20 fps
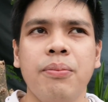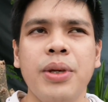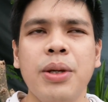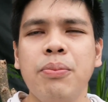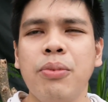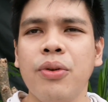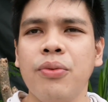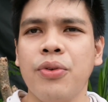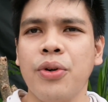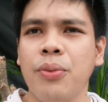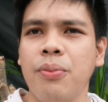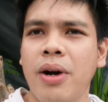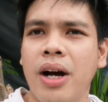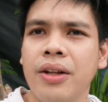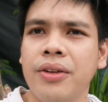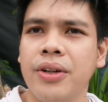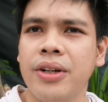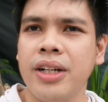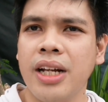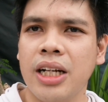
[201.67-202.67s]
people from
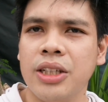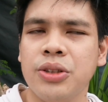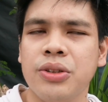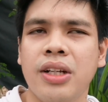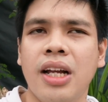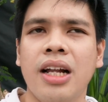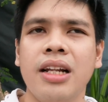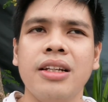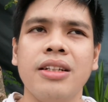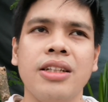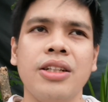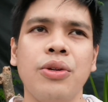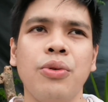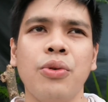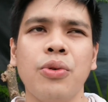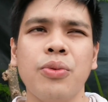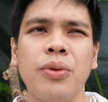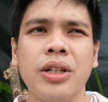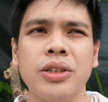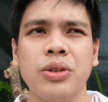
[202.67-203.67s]
other nationality
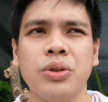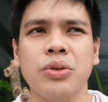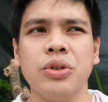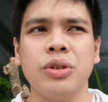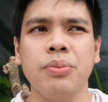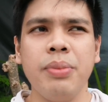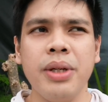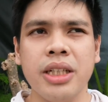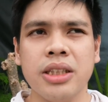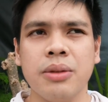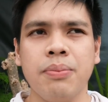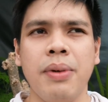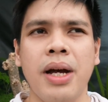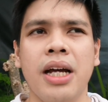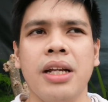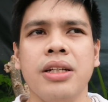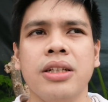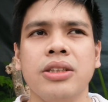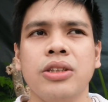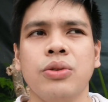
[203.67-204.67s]
who wants to speak
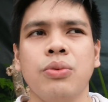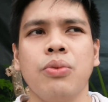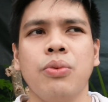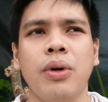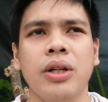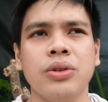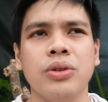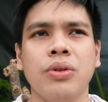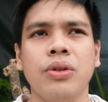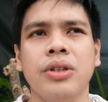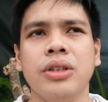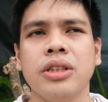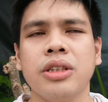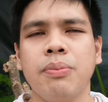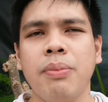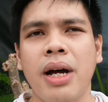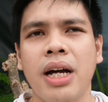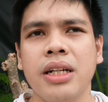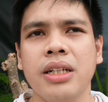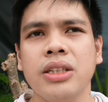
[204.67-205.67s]
Spanish, who wants to learn
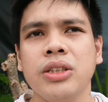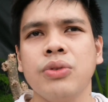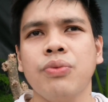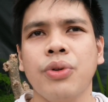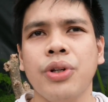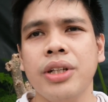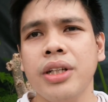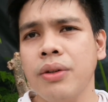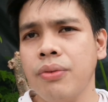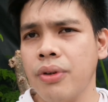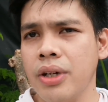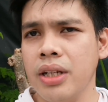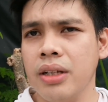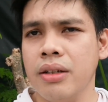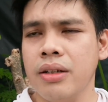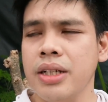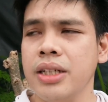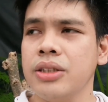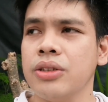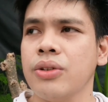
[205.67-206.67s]
Spanish for
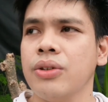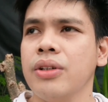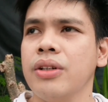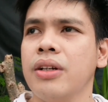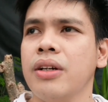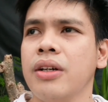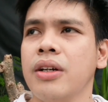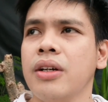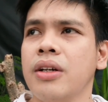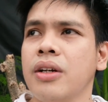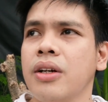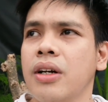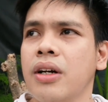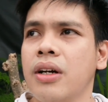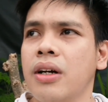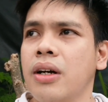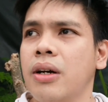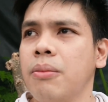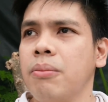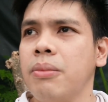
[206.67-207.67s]
different reason.
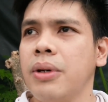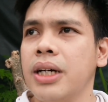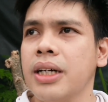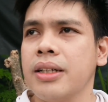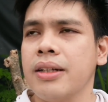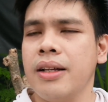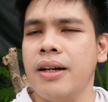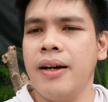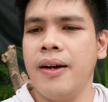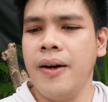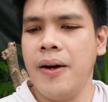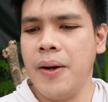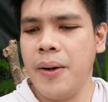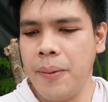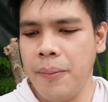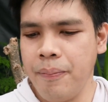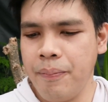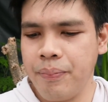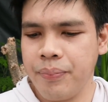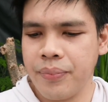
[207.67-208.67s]
But
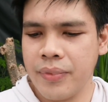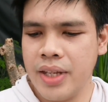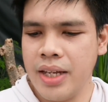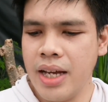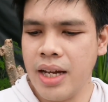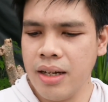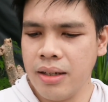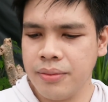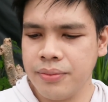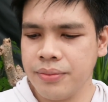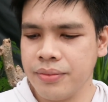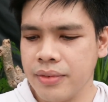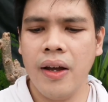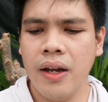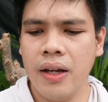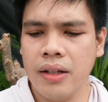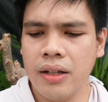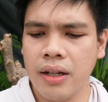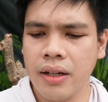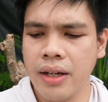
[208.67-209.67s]
yeah,
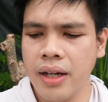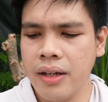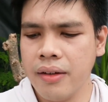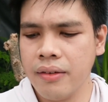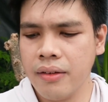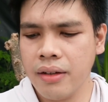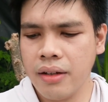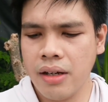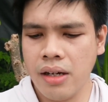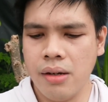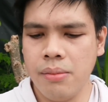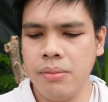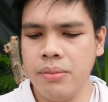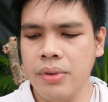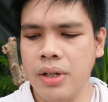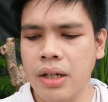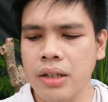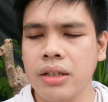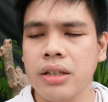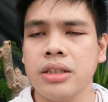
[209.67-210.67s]
and again,
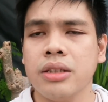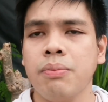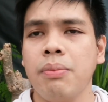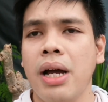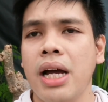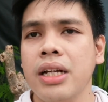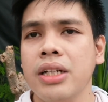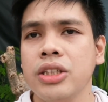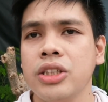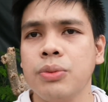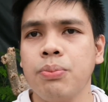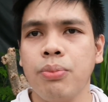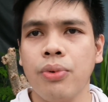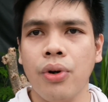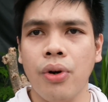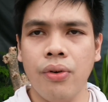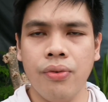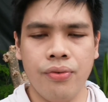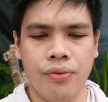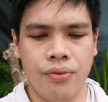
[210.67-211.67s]
I'm not a Spanish
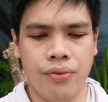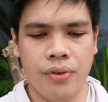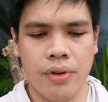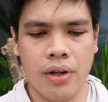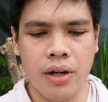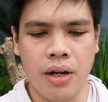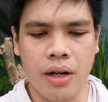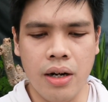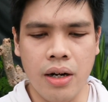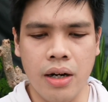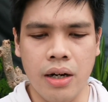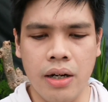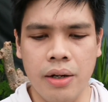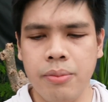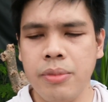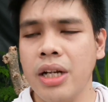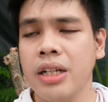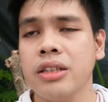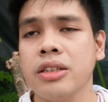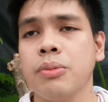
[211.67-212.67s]
prof.
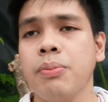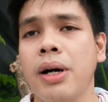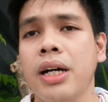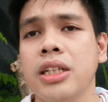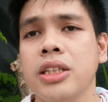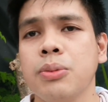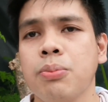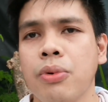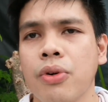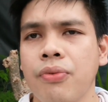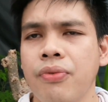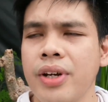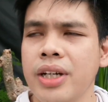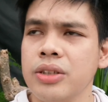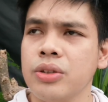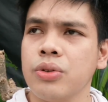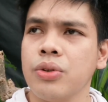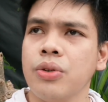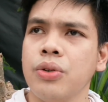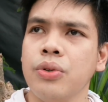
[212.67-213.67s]
I'm not a Spanish
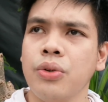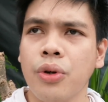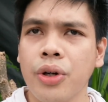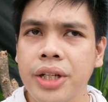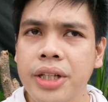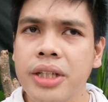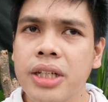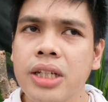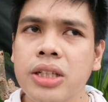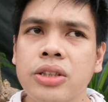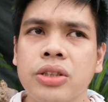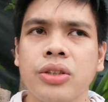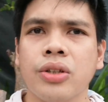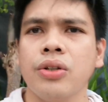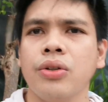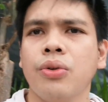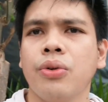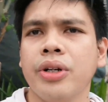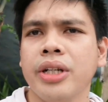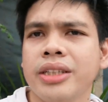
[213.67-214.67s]
professor, nor
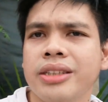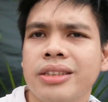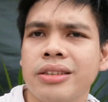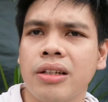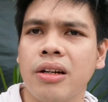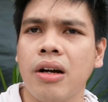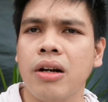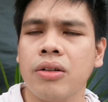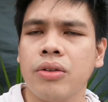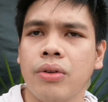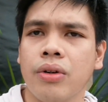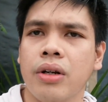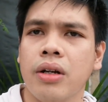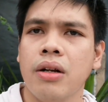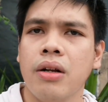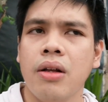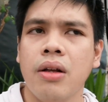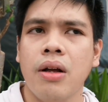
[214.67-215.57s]
teacher, nor instructor.